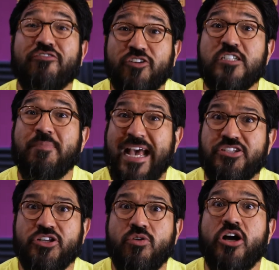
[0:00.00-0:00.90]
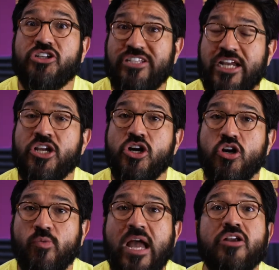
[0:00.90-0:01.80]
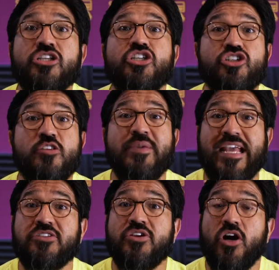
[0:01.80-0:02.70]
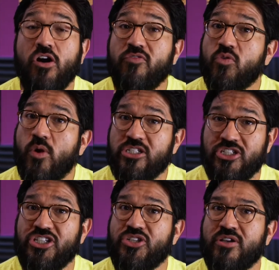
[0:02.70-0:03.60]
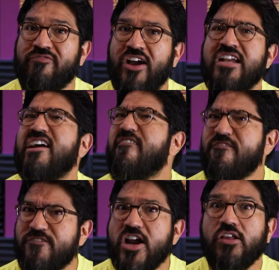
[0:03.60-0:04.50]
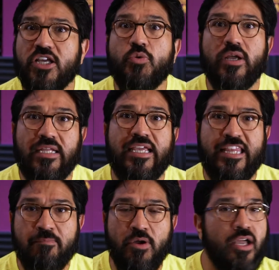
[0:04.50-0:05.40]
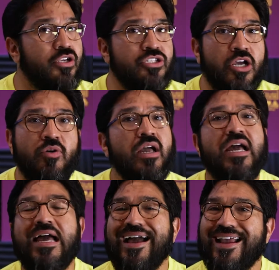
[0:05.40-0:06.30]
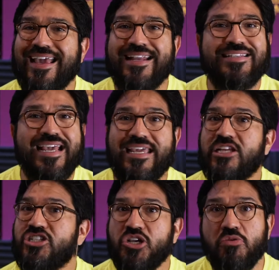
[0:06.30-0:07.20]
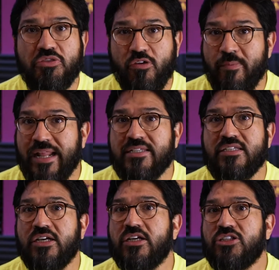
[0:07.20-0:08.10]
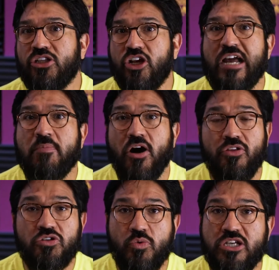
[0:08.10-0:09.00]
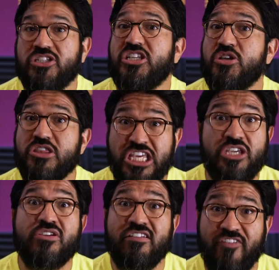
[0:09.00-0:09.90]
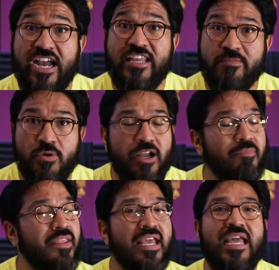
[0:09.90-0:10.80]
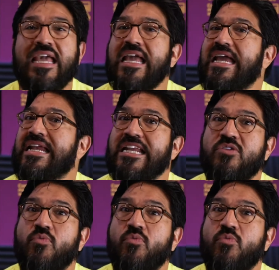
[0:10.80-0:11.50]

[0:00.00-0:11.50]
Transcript: your first pass through, on your second go around, you should be answering all the questions that you can find fairly quickly in the book. So again, taking 2 or 3 minutes to look up all those questions that you think you can find in the book, and any